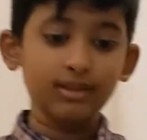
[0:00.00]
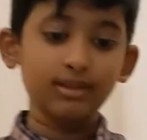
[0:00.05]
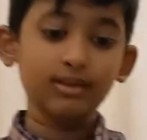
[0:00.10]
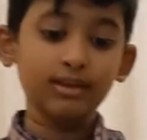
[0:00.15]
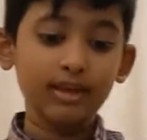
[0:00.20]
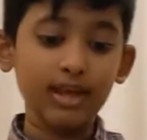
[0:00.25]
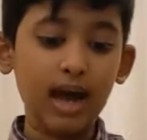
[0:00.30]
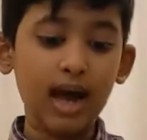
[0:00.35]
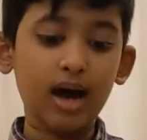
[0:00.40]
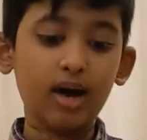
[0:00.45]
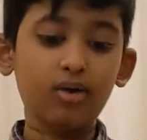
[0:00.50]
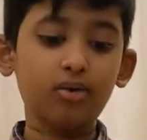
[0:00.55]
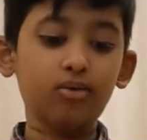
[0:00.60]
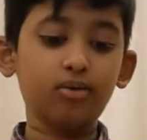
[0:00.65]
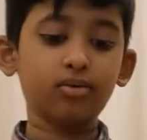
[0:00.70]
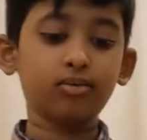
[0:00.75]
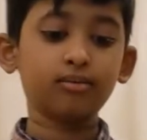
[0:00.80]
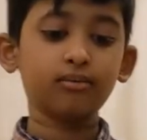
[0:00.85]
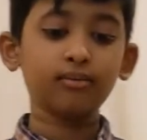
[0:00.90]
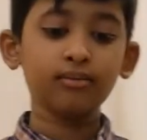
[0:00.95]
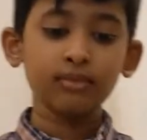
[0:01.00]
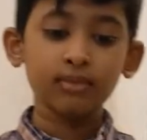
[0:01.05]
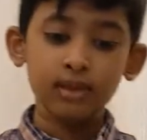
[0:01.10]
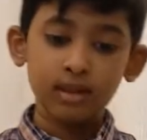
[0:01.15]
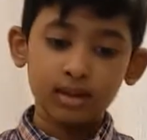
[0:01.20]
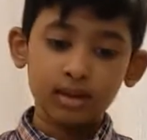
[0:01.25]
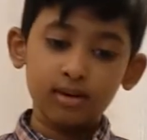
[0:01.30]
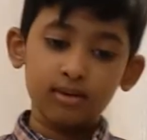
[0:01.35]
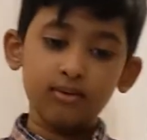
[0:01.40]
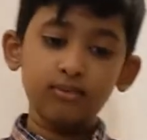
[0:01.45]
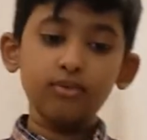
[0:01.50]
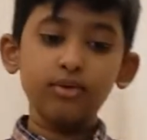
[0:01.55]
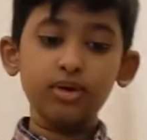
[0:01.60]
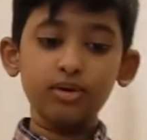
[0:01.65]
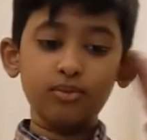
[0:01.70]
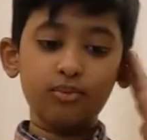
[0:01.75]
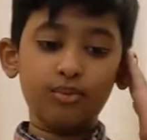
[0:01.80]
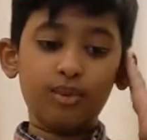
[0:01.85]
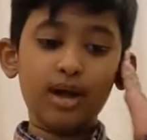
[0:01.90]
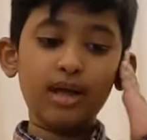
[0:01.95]
Now,
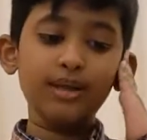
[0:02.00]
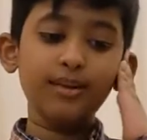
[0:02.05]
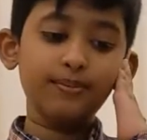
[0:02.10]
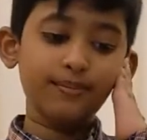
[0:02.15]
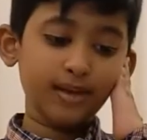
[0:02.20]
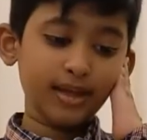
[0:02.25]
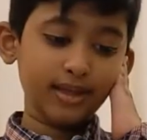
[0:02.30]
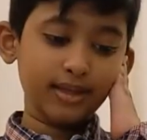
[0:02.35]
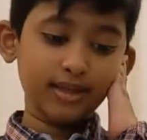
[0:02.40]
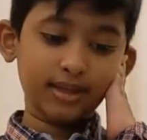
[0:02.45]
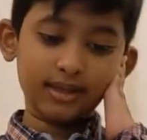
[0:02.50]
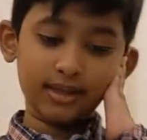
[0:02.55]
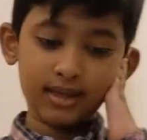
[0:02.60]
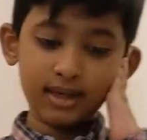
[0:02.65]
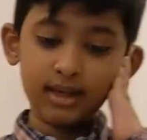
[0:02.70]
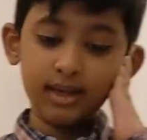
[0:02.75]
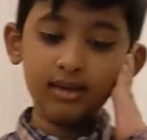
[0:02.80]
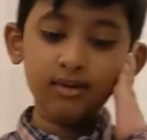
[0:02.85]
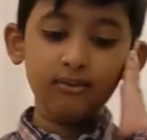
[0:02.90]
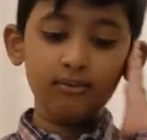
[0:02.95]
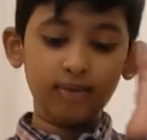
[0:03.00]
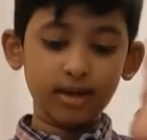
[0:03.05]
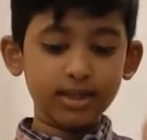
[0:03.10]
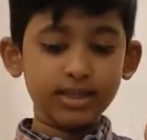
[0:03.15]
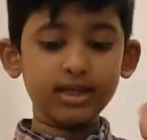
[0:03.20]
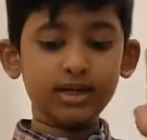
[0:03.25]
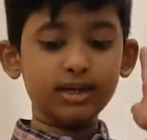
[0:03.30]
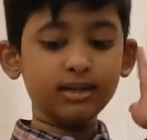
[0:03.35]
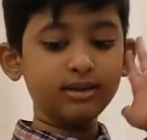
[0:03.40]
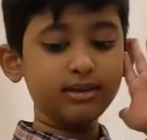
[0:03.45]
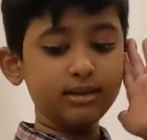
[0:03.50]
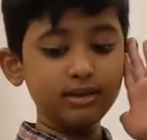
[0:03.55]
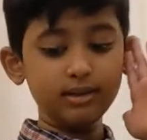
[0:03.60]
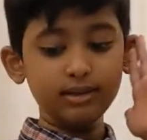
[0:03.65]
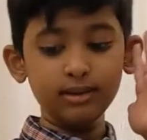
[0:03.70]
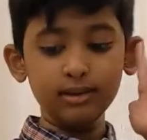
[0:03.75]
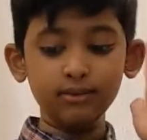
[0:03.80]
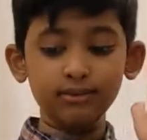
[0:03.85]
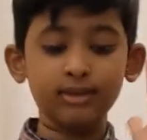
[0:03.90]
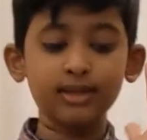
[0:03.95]
you might be thinking, what are
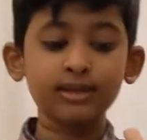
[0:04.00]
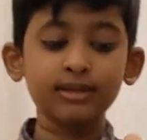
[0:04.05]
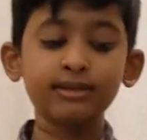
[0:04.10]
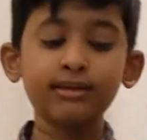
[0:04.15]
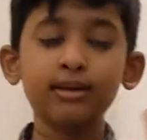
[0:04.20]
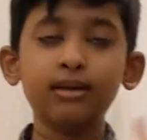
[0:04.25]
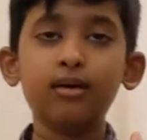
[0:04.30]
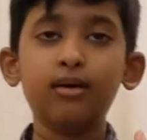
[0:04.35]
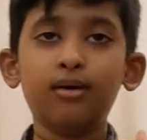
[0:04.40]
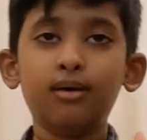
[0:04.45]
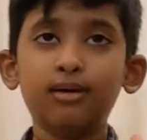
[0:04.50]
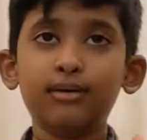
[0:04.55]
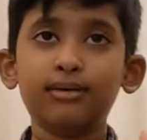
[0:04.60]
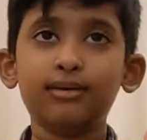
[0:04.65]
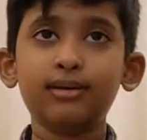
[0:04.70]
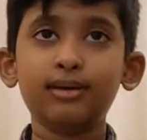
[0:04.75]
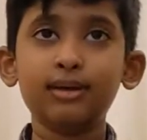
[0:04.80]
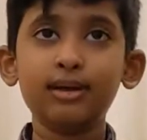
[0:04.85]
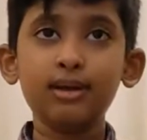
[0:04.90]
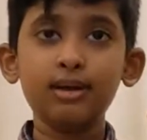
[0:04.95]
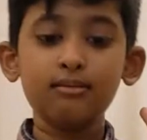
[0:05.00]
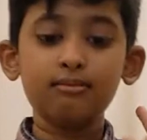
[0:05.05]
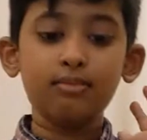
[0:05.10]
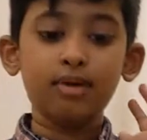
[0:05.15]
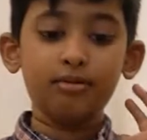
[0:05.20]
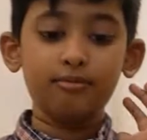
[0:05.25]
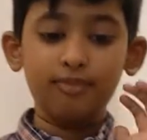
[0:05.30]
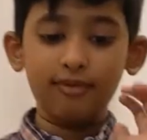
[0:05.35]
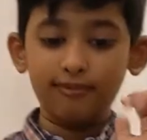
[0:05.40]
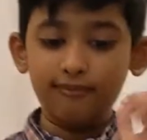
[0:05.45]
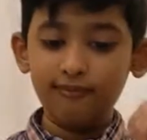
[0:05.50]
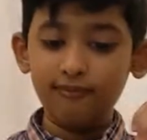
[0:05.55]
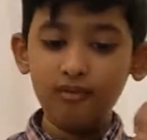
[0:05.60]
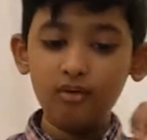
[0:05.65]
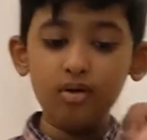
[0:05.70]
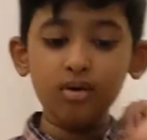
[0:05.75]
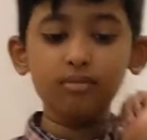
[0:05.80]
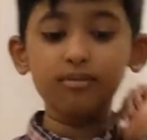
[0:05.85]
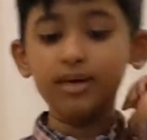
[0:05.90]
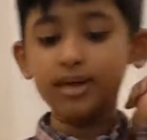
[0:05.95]
Newton's laws? But
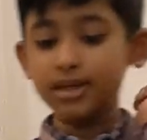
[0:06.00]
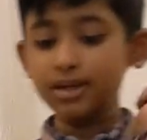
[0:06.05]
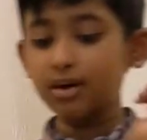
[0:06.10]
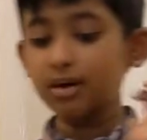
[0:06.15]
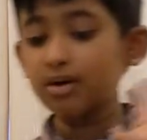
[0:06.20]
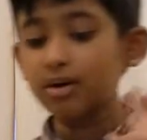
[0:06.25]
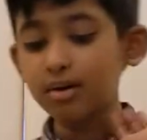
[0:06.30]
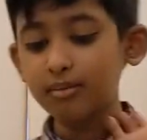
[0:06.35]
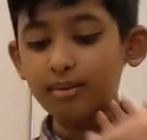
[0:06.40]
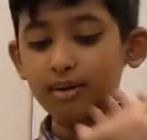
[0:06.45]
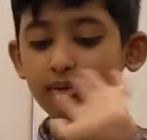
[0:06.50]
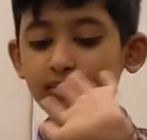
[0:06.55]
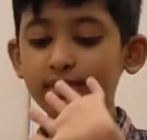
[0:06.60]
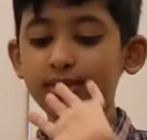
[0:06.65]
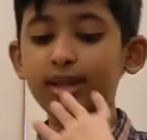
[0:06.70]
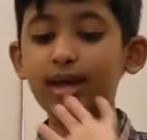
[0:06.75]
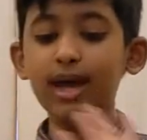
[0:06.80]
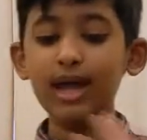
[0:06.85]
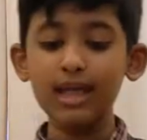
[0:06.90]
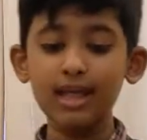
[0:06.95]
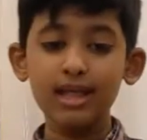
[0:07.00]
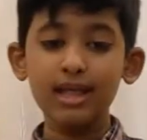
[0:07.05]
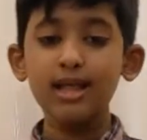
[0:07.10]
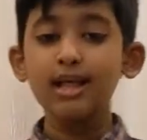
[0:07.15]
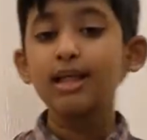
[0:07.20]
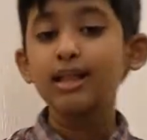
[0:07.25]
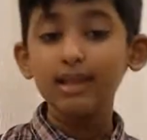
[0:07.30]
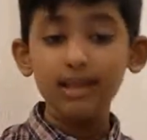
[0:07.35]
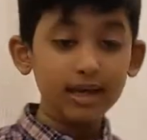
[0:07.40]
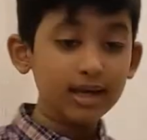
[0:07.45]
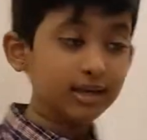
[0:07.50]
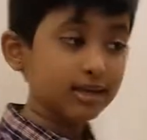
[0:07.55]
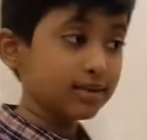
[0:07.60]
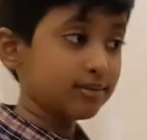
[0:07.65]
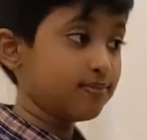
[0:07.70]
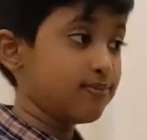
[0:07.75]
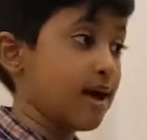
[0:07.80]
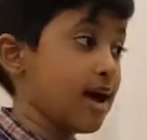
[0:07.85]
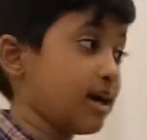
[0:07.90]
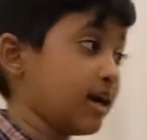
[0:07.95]
before we talk about that, let's
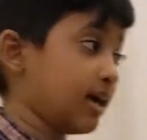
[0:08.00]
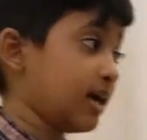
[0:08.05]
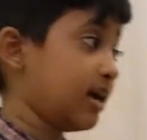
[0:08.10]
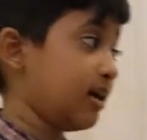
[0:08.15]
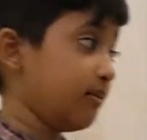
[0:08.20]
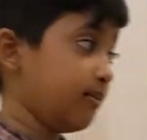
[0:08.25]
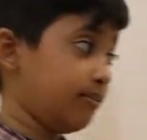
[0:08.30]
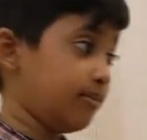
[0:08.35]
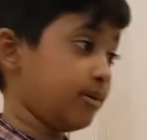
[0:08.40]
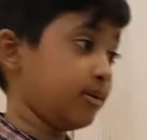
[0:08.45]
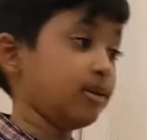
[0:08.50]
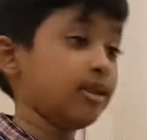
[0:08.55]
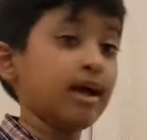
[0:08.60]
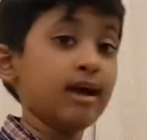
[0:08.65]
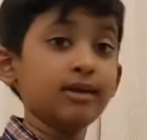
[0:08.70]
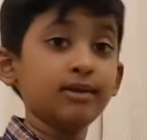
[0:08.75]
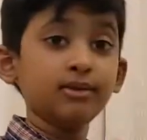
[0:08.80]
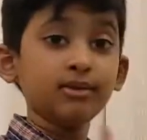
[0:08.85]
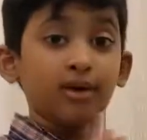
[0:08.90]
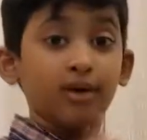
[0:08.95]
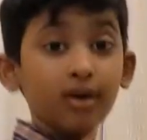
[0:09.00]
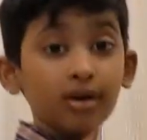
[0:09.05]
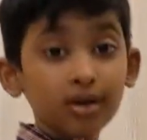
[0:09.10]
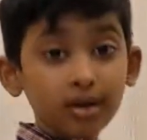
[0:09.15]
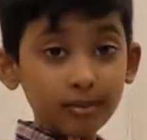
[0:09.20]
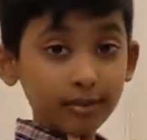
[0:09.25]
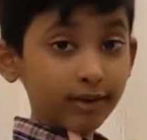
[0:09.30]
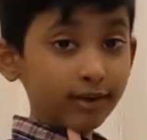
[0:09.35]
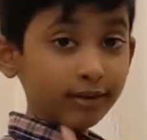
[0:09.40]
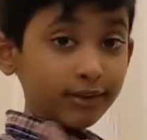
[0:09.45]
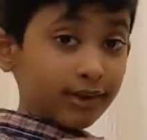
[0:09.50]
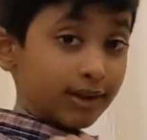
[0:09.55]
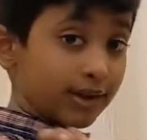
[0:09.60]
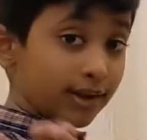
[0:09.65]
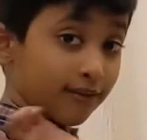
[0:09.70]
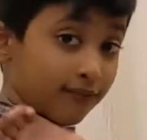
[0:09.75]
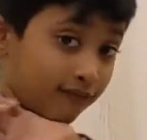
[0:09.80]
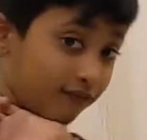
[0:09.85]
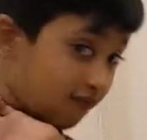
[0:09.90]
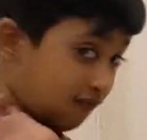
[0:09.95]
back up and talk about
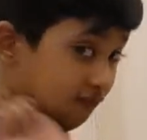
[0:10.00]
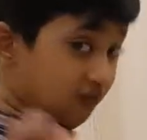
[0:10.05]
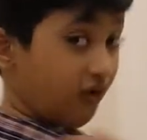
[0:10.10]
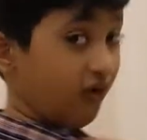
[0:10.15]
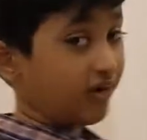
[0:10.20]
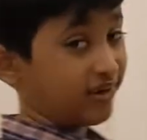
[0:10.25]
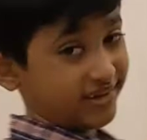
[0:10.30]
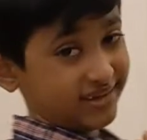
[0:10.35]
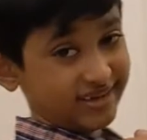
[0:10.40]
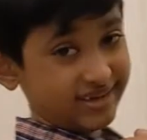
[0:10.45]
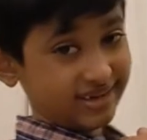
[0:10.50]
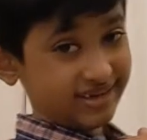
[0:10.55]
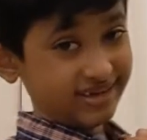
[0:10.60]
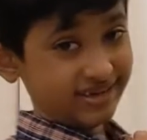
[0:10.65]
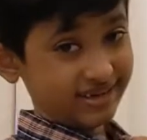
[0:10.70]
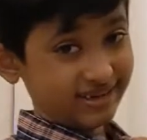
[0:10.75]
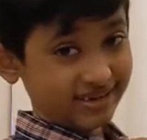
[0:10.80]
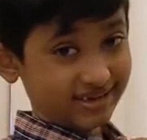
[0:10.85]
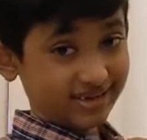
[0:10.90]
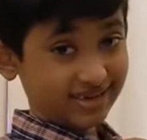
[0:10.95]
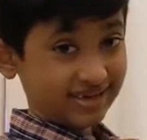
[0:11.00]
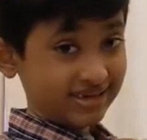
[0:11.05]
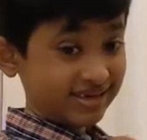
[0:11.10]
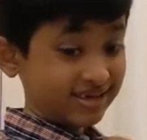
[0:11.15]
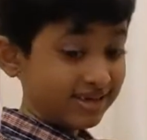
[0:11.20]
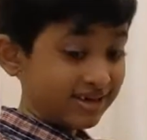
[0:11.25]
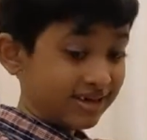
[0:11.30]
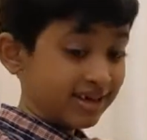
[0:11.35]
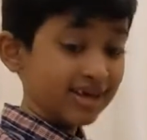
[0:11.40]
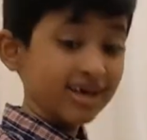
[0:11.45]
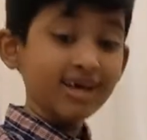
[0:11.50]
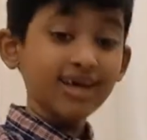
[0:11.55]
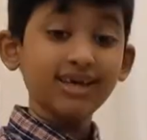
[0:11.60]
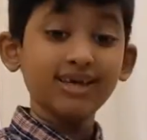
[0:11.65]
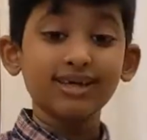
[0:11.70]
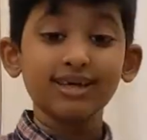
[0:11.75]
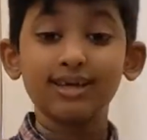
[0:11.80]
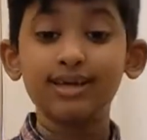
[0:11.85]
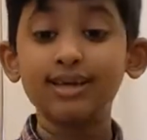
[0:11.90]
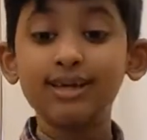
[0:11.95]
forces.
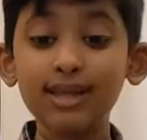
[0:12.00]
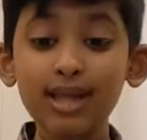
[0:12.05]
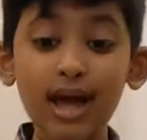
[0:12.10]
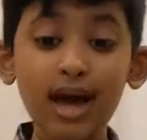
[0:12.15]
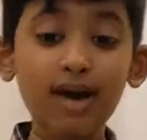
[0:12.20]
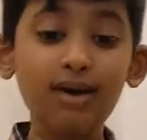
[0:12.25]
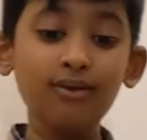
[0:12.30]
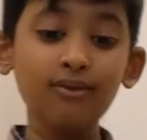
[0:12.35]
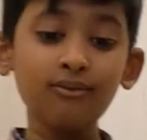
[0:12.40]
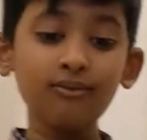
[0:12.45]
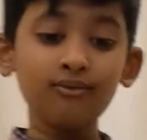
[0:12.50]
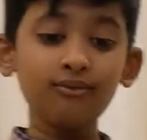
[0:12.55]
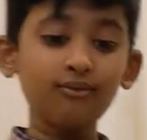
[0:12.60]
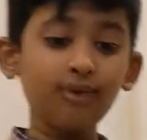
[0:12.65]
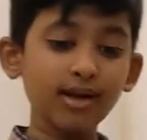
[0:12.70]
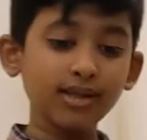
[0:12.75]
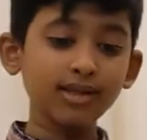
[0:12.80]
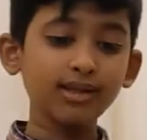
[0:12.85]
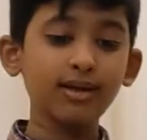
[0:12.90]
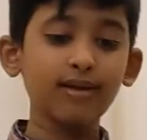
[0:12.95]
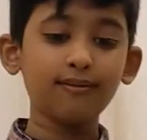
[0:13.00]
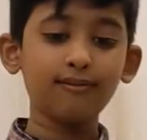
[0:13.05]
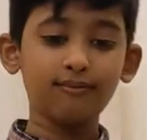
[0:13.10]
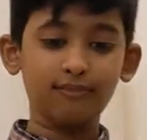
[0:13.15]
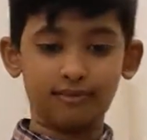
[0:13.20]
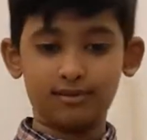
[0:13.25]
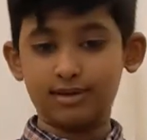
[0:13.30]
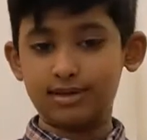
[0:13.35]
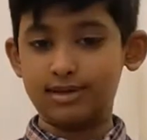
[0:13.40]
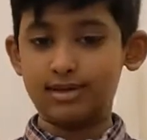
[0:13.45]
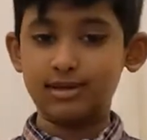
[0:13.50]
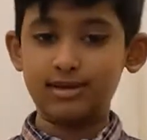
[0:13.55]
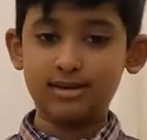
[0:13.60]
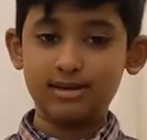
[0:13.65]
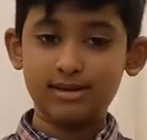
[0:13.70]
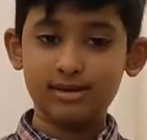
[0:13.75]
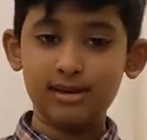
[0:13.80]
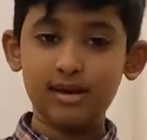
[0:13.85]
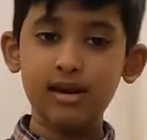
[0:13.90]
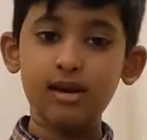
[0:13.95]
Now, what are
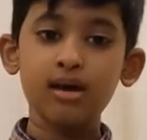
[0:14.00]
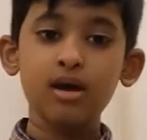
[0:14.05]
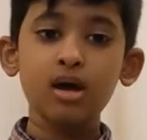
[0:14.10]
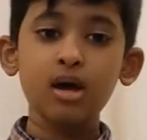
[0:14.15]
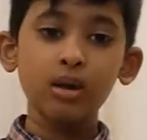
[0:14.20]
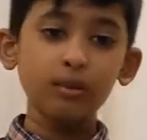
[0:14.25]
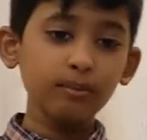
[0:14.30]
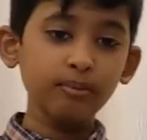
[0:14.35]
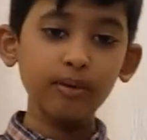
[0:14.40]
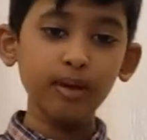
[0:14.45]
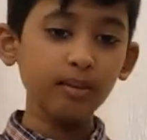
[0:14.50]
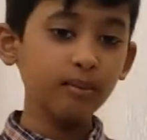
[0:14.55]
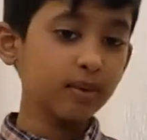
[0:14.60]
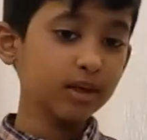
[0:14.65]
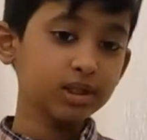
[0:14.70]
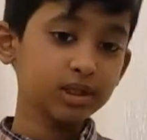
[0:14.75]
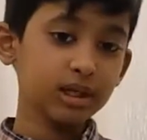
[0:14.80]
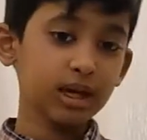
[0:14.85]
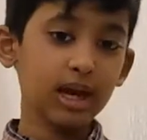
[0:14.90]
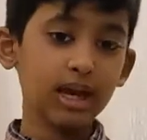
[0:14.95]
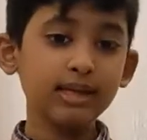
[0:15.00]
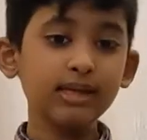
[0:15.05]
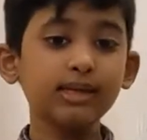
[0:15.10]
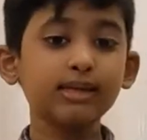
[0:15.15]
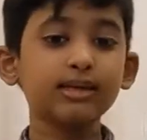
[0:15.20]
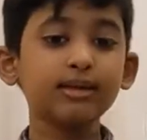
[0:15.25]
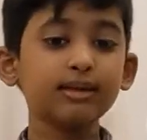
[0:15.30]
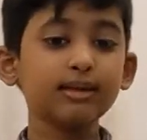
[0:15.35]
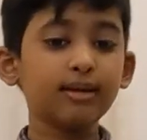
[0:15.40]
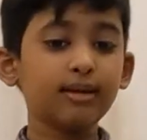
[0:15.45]
forces? Pretty much anything